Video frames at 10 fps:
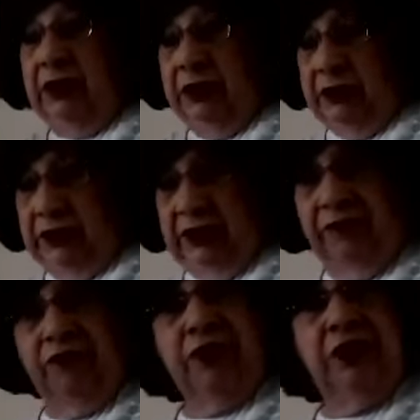the
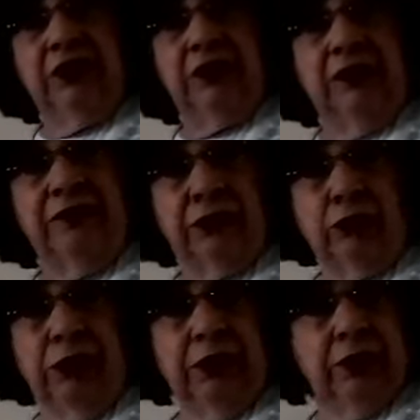difference of
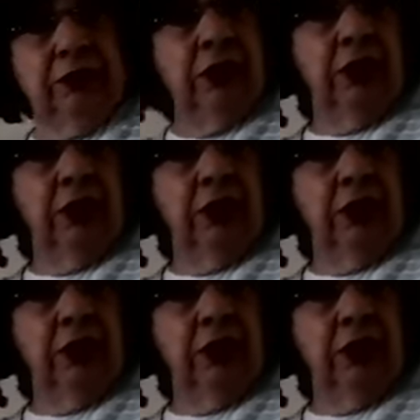squares.